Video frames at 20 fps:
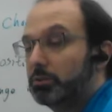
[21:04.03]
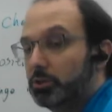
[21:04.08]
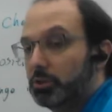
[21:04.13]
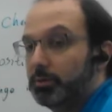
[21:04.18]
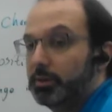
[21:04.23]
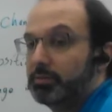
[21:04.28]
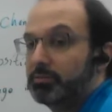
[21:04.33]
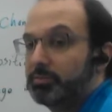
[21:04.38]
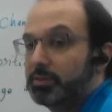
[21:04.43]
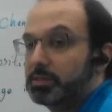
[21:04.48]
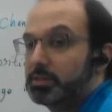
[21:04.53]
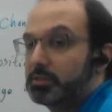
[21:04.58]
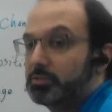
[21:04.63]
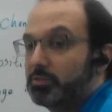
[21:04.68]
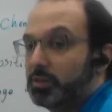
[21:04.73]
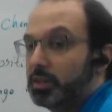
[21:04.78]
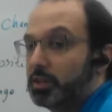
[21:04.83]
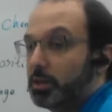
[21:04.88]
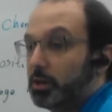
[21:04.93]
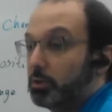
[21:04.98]
doing physics
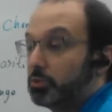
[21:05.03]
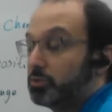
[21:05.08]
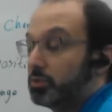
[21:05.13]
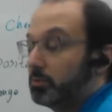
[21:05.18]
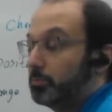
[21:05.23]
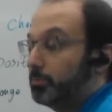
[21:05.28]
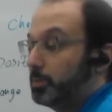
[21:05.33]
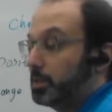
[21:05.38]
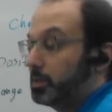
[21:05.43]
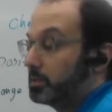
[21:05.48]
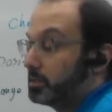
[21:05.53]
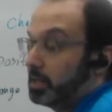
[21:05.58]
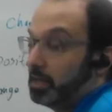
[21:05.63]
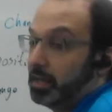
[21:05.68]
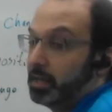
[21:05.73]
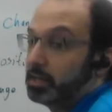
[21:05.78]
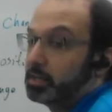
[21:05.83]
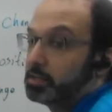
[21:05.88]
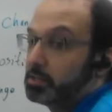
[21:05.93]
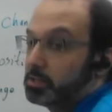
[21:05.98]
videos because I
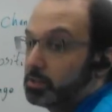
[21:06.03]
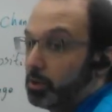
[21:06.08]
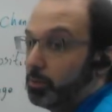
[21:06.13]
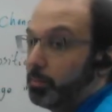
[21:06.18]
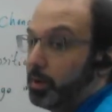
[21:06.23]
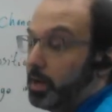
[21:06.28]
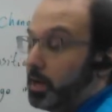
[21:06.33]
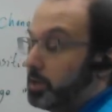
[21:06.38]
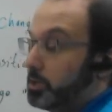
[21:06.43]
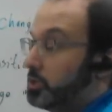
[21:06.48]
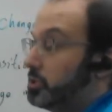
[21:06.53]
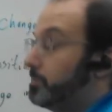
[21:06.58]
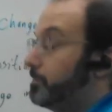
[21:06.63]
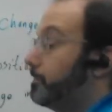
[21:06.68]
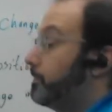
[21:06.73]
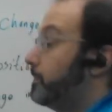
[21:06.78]
like it so much